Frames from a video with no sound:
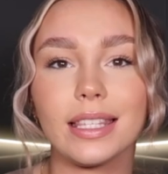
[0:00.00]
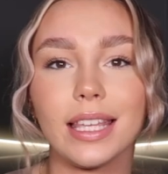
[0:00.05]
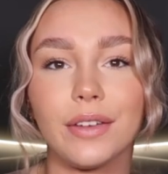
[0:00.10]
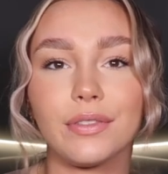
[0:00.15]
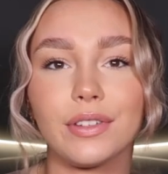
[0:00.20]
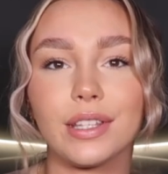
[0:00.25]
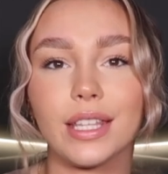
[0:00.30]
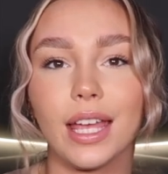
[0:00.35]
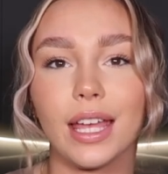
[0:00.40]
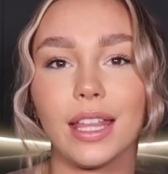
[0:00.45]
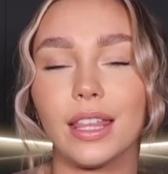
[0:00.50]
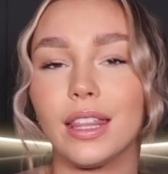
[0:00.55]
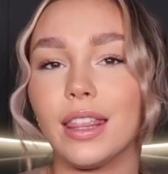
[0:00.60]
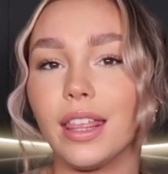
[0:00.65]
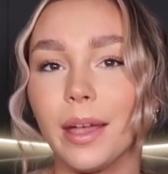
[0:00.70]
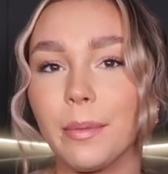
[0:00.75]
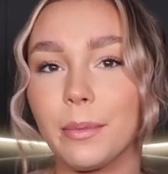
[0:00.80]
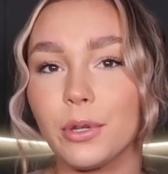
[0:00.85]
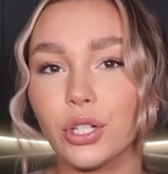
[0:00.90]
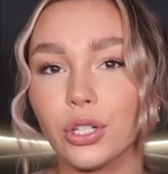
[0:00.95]
safe to say that the
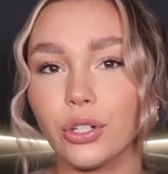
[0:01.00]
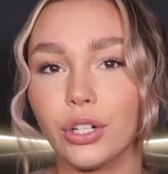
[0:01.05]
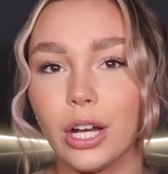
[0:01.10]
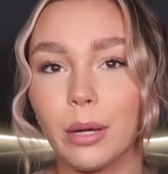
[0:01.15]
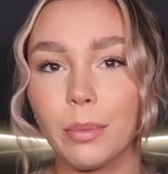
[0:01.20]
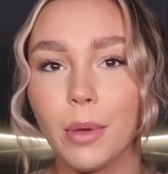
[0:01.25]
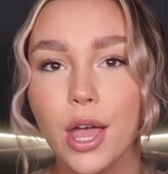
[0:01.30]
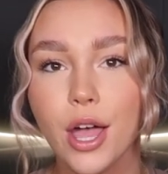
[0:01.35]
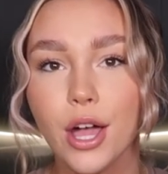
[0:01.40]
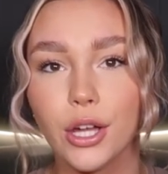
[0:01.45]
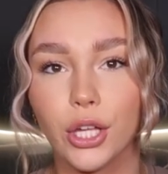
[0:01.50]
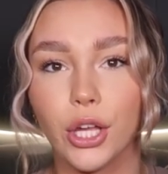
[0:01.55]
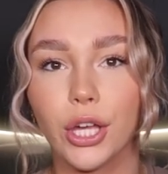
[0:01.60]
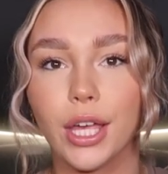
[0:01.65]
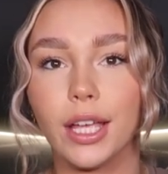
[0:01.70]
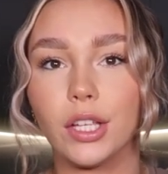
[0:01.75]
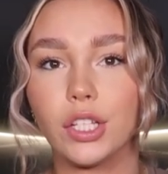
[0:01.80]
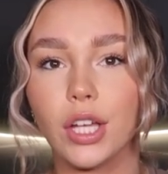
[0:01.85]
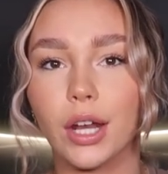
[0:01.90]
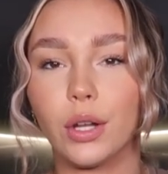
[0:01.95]
imogencribb
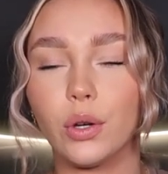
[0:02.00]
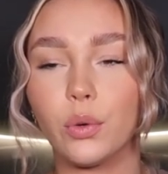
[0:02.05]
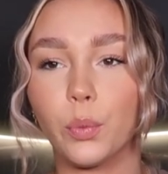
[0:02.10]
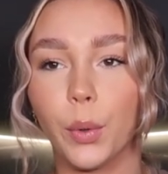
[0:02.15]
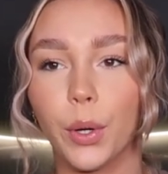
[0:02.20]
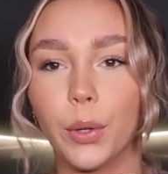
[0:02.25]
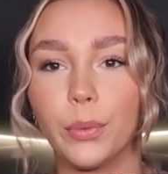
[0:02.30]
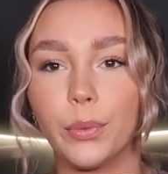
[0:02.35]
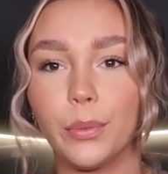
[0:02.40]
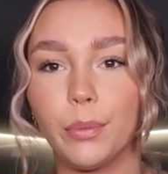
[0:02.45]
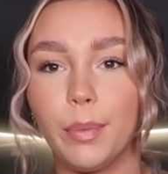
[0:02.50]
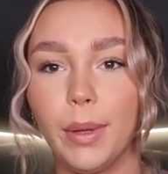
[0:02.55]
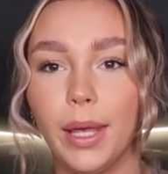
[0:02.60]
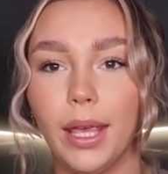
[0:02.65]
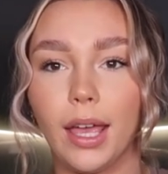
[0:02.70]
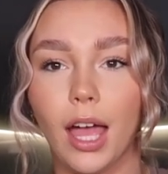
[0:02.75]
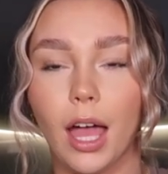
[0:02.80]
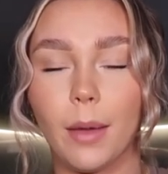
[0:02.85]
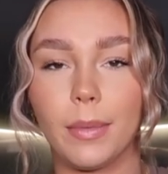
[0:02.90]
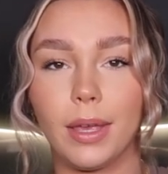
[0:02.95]
cooking channel won't be
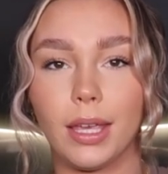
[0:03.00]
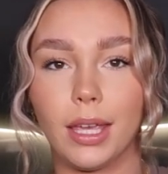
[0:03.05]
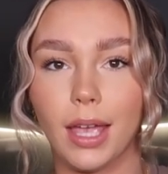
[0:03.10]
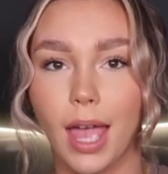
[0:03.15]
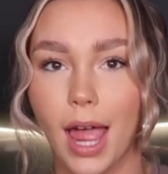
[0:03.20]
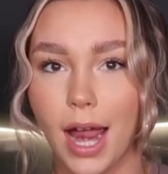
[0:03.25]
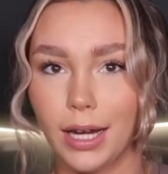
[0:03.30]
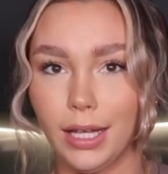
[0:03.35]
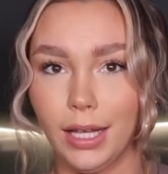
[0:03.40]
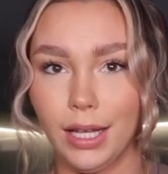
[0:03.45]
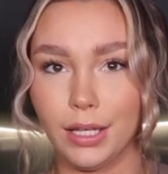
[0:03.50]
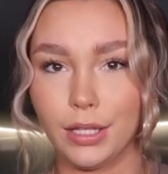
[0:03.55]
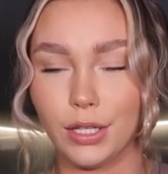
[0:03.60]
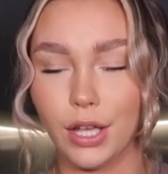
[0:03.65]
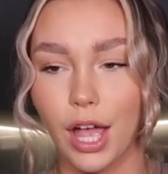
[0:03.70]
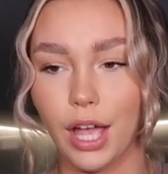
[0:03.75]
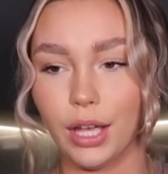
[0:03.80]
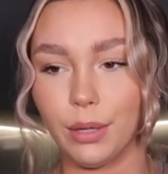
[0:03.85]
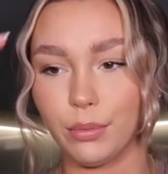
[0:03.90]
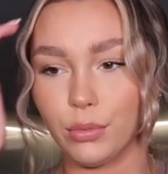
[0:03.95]
coming
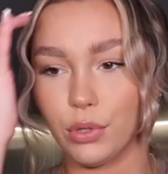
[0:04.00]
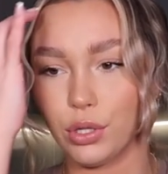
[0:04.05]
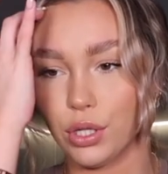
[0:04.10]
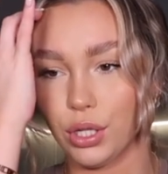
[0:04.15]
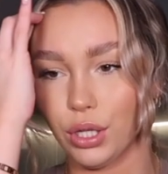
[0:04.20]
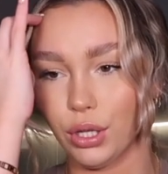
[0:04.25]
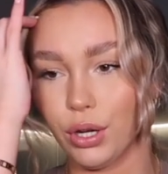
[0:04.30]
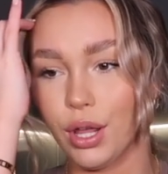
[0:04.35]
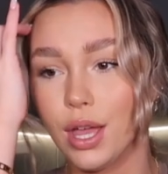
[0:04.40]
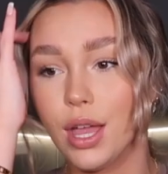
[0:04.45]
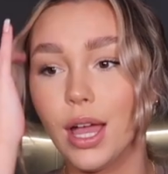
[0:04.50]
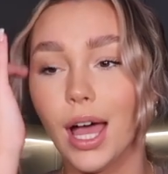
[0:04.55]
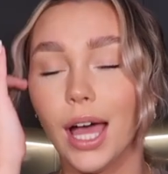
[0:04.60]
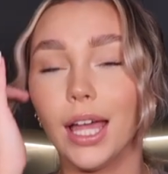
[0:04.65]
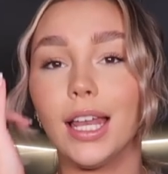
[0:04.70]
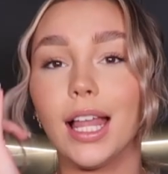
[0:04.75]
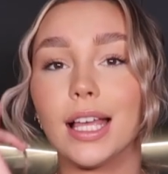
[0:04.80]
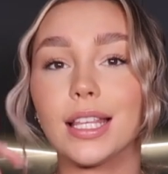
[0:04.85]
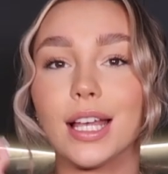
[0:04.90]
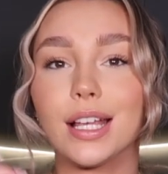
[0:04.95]
anytime soon
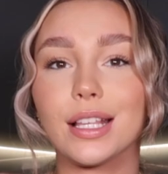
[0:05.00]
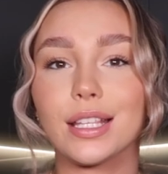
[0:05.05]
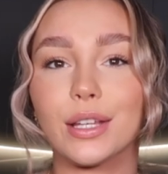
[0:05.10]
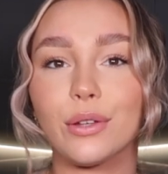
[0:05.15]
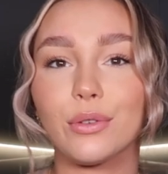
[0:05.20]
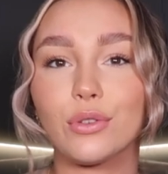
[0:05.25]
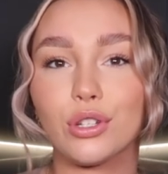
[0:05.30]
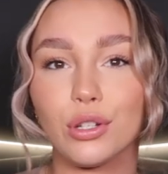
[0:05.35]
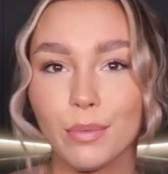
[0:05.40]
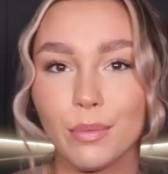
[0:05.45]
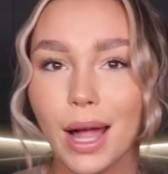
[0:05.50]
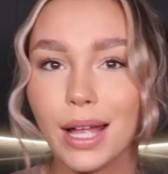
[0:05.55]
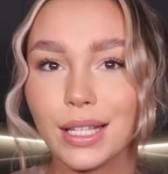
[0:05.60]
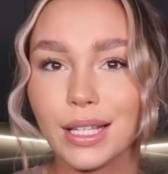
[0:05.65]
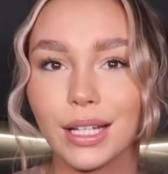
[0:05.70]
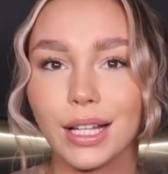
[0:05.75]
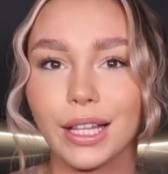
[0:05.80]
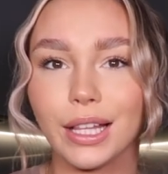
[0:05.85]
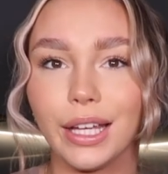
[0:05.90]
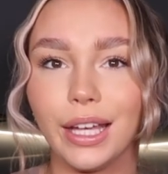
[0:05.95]
unless her skills
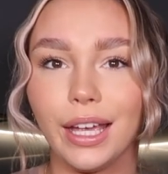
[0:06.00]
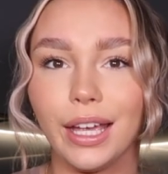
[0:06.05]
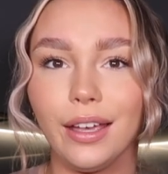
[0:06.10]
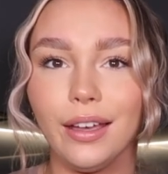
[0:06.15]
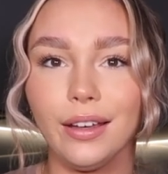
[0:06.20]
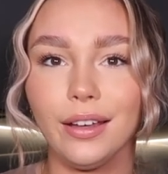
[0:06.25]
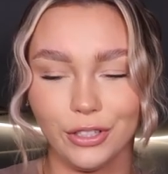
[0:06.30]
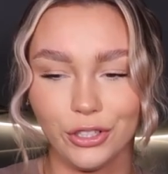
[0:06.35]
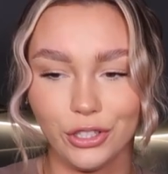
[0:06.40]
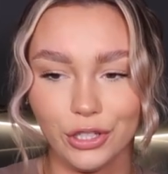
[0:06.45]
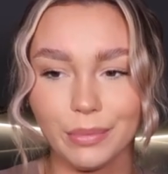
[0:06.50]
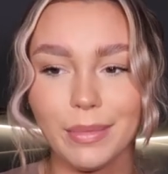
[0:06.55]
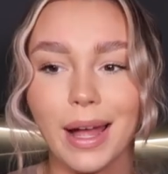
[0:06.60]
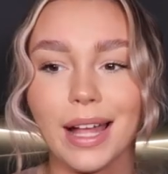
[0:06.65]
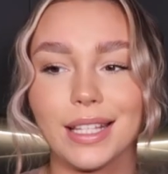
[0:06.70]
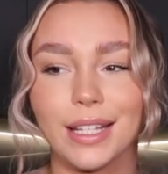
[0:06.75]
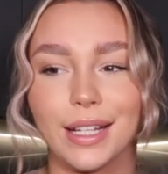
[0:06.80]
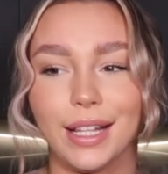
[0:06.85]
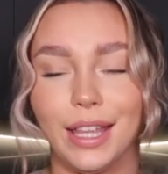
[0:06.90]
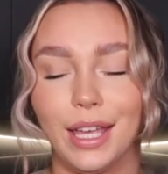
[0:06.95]
dramatically
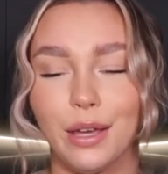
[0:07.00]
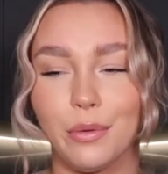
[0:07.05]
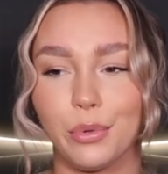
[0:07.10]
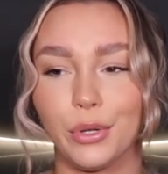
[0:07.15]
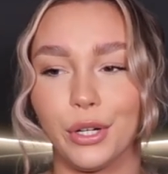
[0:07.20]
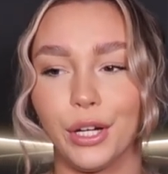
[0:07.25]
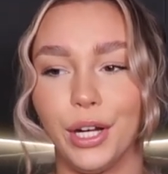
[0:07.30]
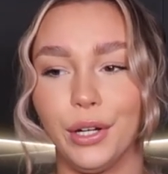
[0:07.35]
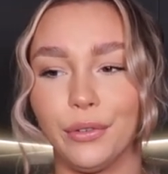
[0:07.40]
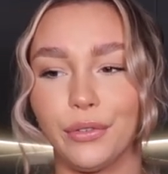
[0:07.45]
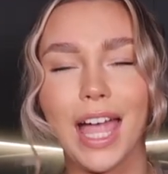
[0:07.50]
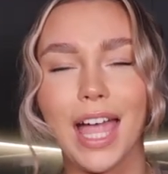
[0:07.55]
improve.